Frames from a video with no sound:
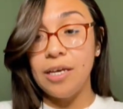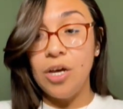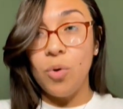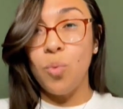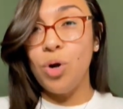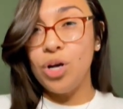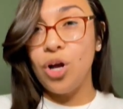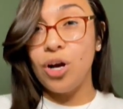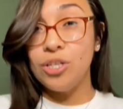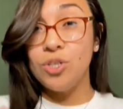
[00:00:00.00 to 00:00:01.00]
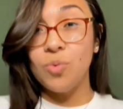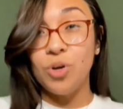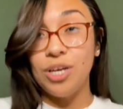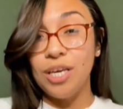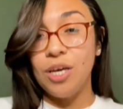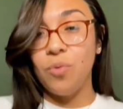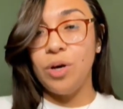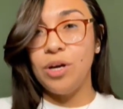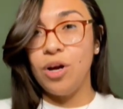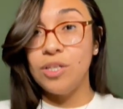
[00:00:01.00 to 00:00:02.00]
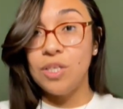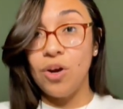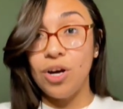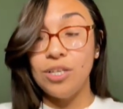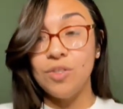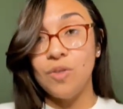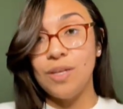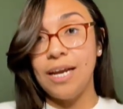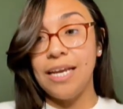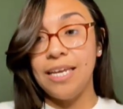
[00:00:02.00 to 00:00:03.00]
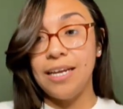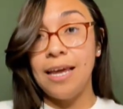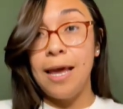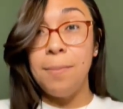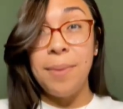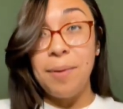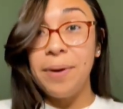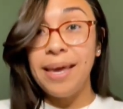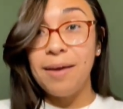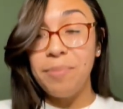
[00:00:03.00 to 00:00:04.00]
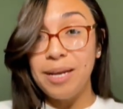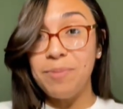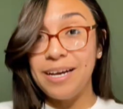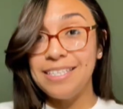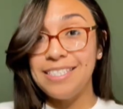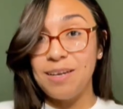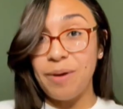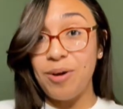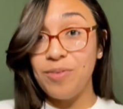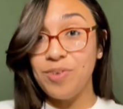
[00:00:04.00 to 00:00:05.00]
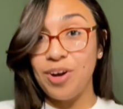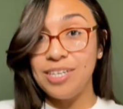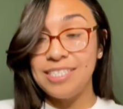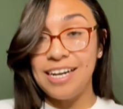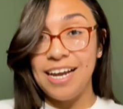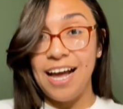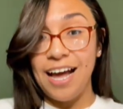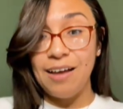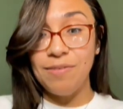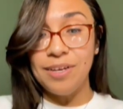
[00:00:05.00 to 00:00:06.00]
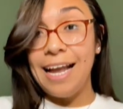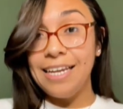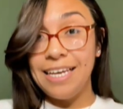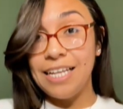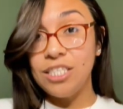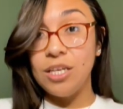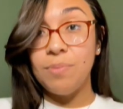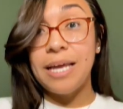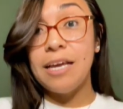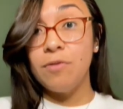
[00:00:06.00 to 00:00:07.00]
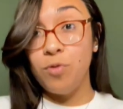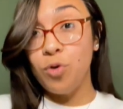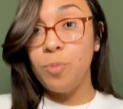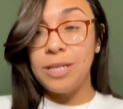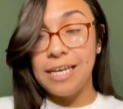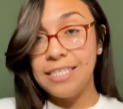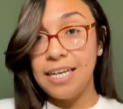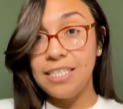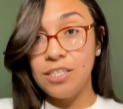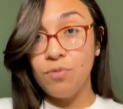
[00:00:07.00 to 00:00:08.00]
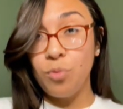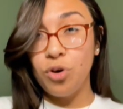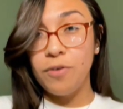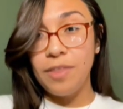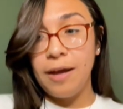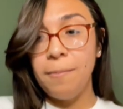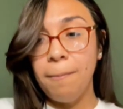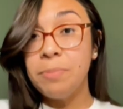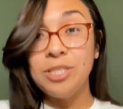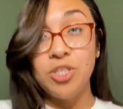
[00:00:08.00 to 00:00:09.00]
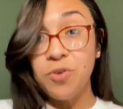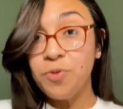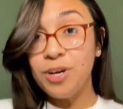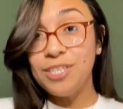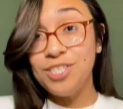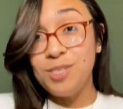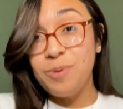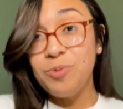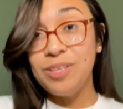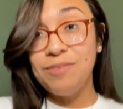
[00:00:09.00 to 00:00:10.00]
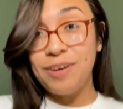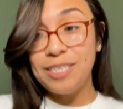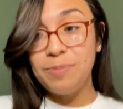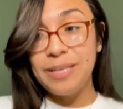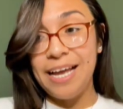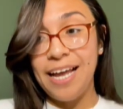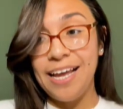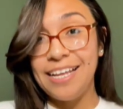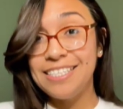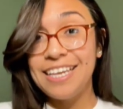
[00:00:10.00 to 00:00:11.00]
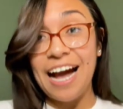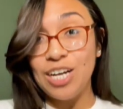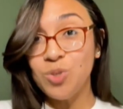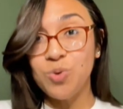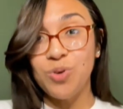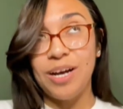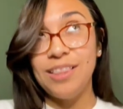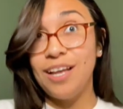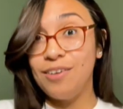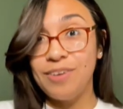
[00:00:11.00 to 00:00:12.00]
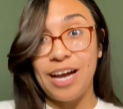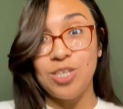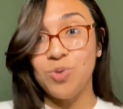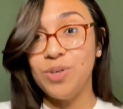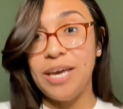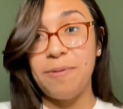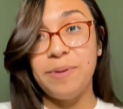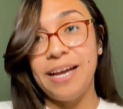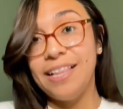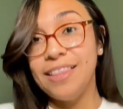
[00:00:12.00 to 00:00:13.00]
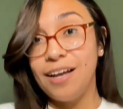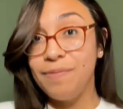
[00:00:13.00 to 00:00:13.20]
what cards are working, what cards aren't, so that I can maybe minimize the amount of cards that I have and get some like full play sets of more of them. But so far, it's just been really fun to play. It's casual. I love casual gameplay. I love